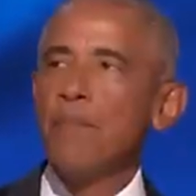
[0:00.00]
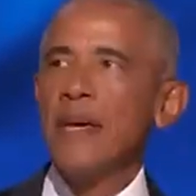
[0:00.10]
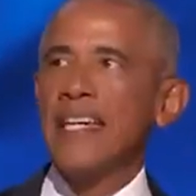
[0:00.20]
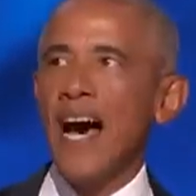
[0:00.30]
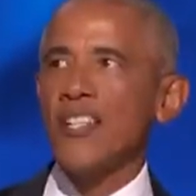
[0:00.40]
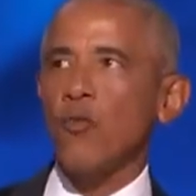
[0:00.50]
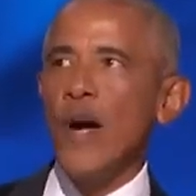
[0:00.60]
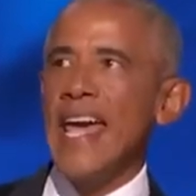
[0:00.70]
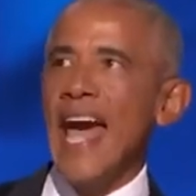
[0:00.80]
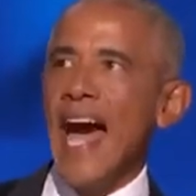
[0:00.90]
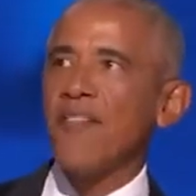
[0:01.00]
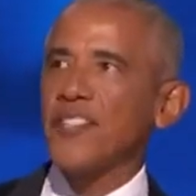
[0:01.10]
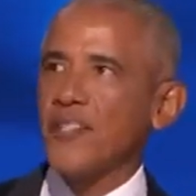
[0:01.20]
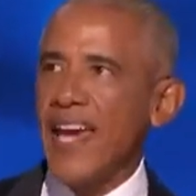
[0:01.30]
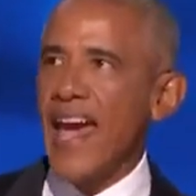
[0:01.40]
Because we have a
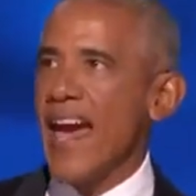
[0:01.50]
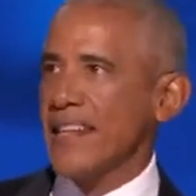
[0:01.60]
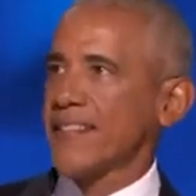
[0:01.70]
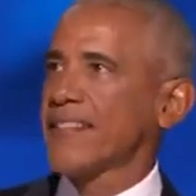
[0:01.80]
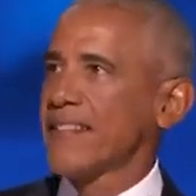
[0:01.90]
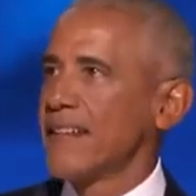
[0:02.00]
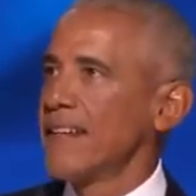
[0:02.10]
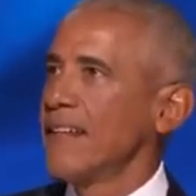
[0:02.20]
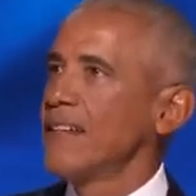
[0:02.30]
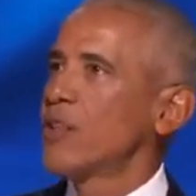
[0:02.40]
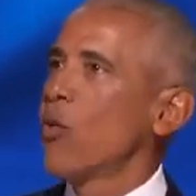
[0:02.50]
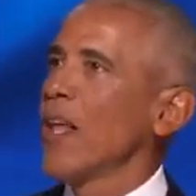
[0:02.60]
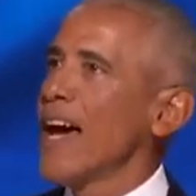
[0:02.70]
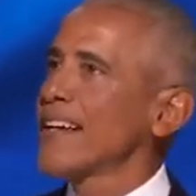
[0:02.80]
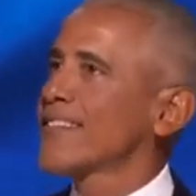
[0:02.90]
chance to
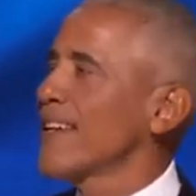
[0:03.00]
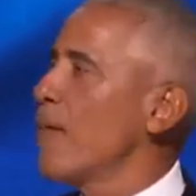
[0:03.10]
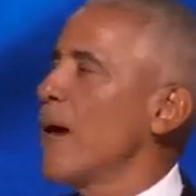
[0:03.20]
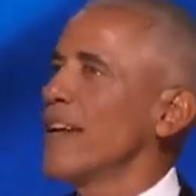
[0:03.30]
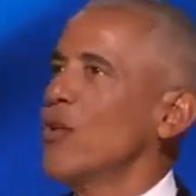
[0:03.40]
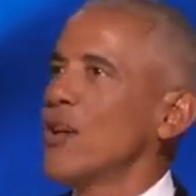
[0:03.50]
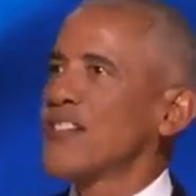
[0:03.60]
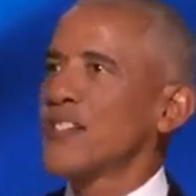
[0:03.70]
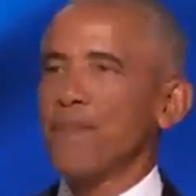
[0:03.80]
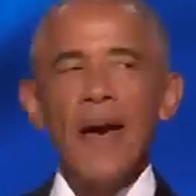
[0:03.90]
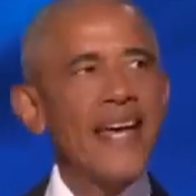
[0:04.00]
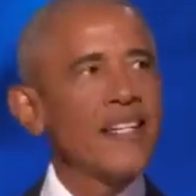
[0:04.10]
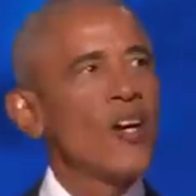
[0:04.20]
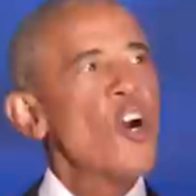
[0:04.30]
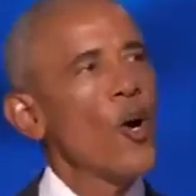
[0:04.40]
elect someone who has spent
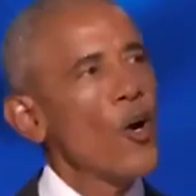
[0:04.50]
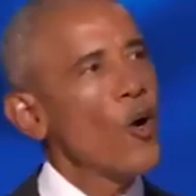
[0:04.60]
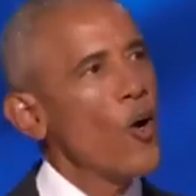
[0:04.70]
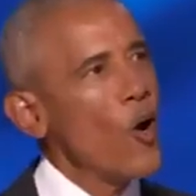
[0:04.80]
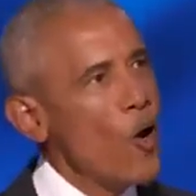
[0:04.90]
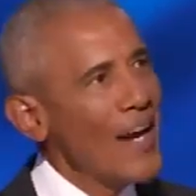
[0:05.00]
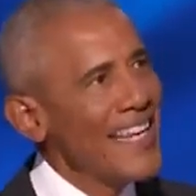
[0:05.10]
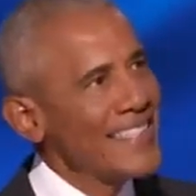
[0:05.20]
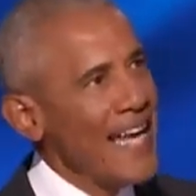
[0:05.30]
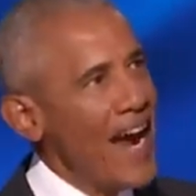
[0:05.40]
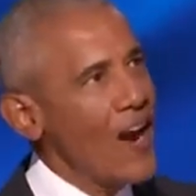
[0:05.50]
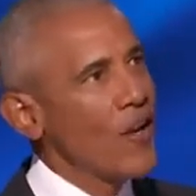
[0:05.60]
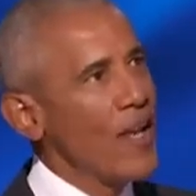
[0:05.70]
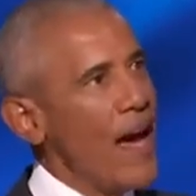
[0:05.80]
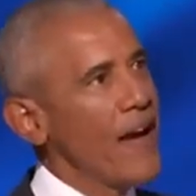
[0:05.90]
her entire
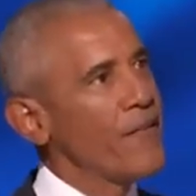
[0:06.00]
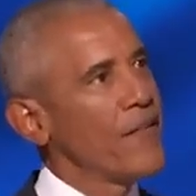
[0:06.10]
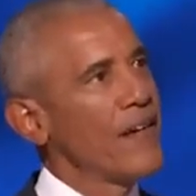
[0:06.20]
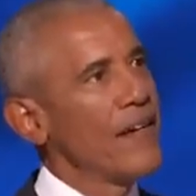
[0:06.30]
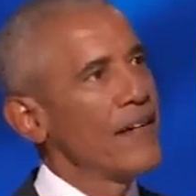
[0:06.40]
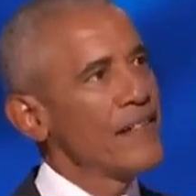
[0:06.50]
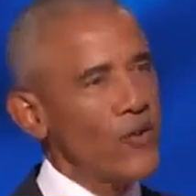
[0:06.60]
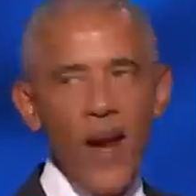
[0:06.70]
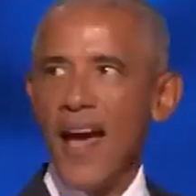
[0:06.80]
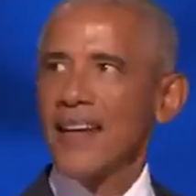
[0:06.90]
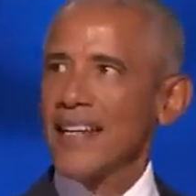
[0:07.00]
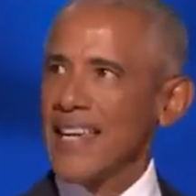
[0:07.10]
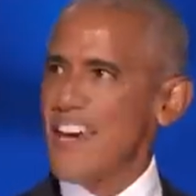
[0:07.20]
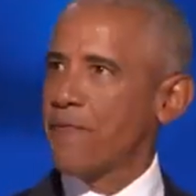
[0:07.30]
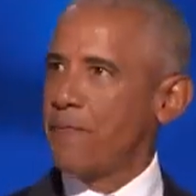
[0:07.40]
life trying to
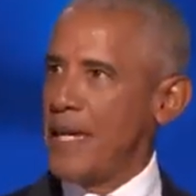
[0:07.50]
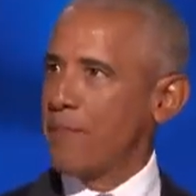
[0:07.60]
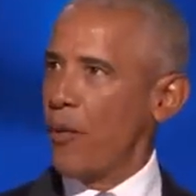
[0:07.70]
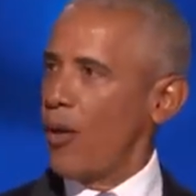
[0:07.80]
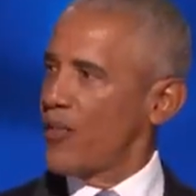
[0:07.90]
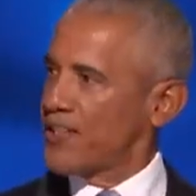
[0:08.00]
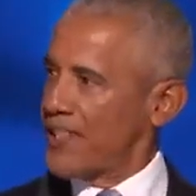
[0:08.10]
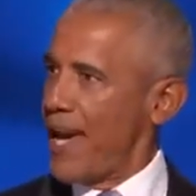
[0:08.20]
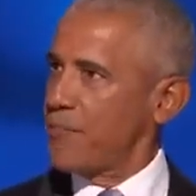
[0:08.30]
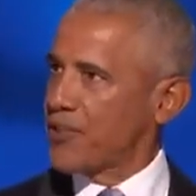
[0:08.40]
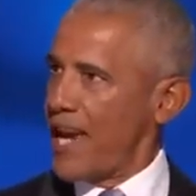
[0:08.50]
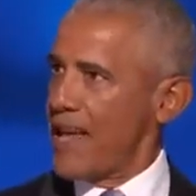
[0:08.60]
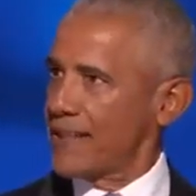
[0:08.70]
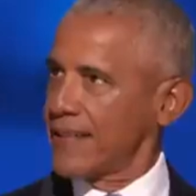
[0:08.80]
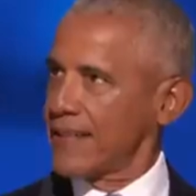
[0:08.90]
give people the same
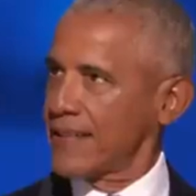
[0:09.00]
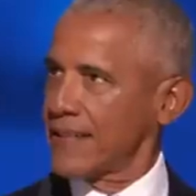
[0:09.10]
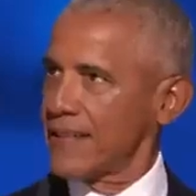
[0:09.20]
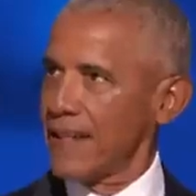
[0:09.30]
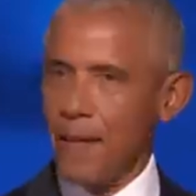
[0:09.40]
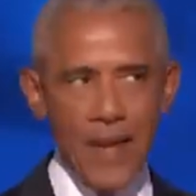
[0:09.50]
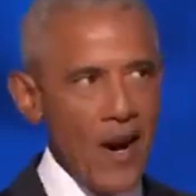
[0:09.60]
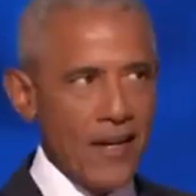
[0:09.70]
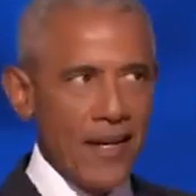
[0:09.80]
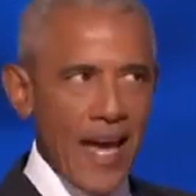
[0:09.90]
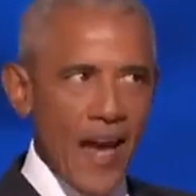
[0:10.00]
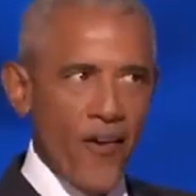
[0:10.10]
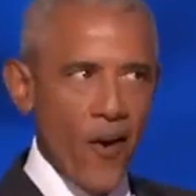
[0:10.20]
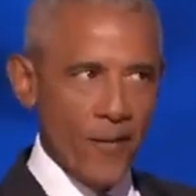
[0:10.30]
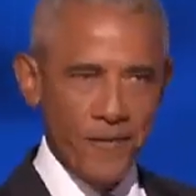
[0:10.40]
chances America gave
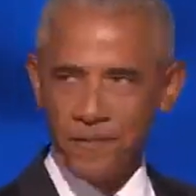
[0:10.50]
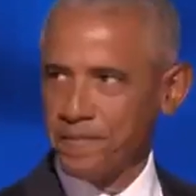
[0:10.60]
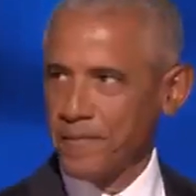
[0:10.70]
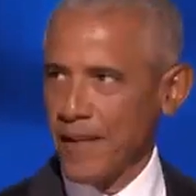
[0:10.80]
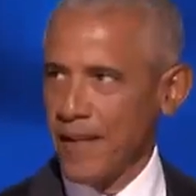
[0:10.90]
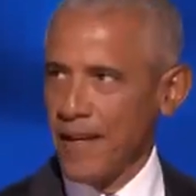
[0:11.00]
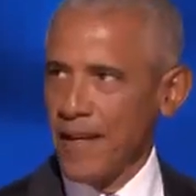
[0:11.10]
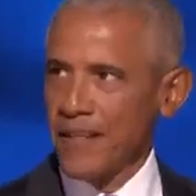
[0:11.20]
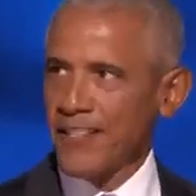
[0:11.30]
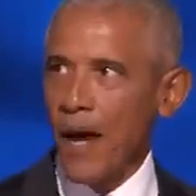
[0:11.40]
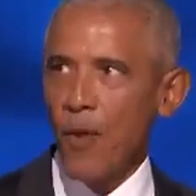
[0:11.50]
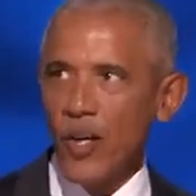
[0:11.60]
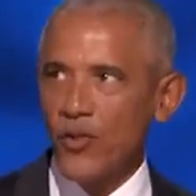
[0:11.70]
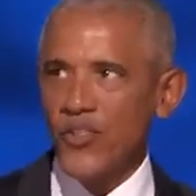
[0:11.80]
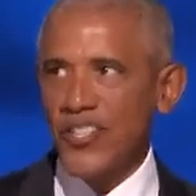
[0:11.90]
her someone
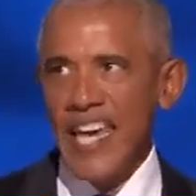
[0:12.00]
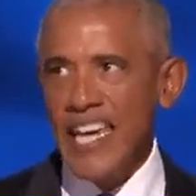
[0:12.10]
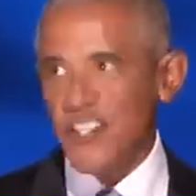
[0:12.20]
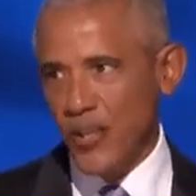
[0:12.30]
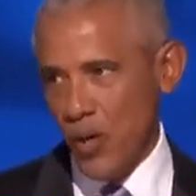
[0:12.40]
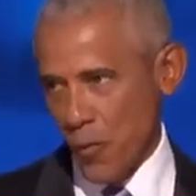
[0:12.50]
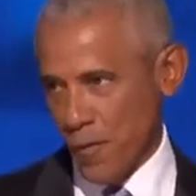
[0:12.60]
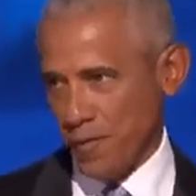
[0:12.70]
who sees you